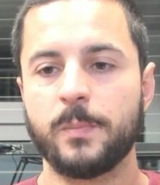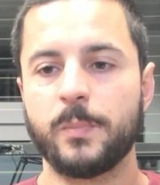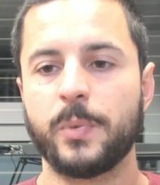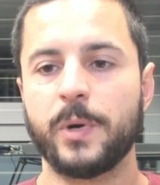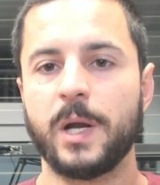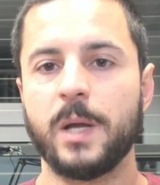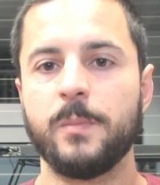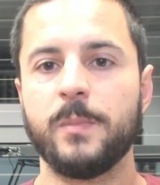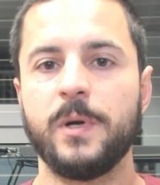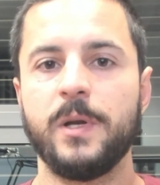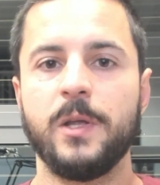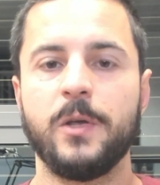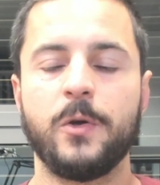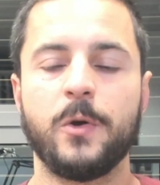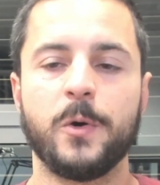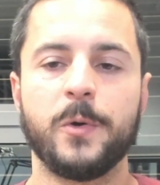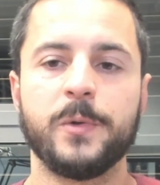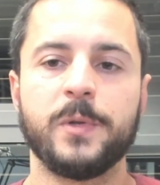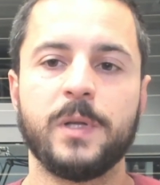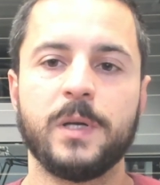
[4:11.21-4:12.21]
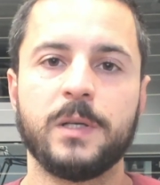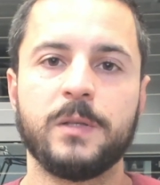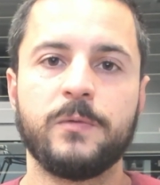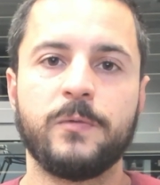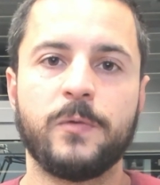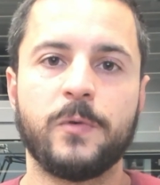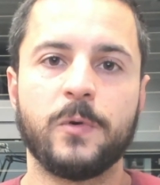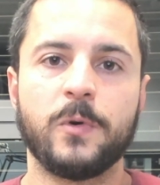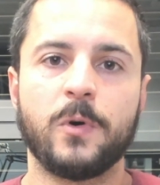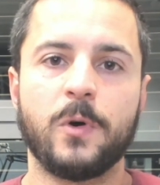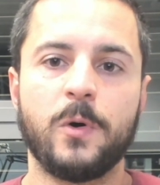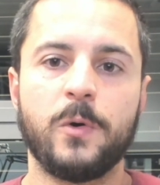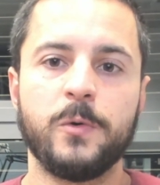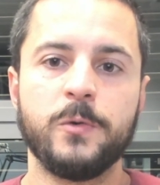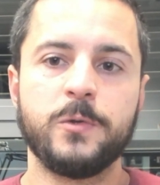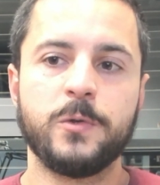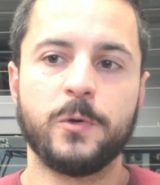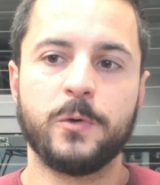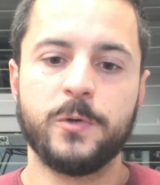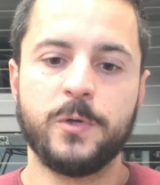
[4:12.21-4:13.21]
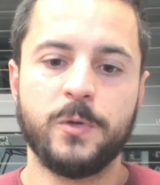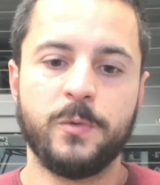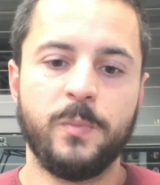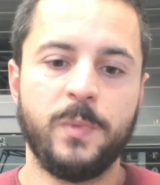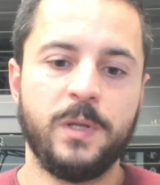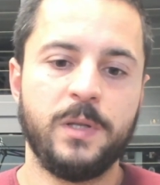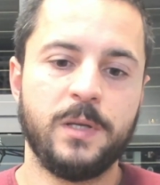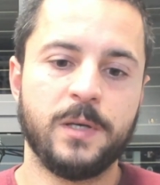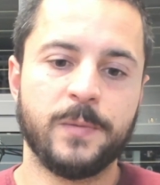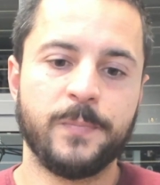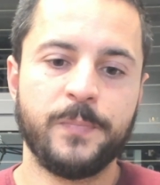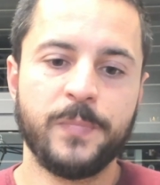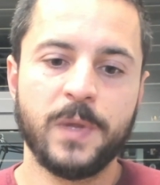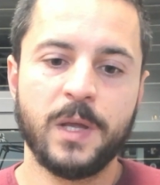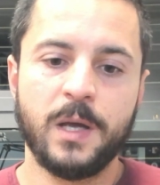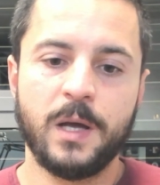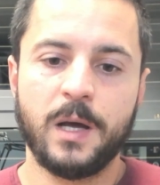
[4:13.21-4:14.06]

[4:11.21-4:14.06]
the primary contact for all social media.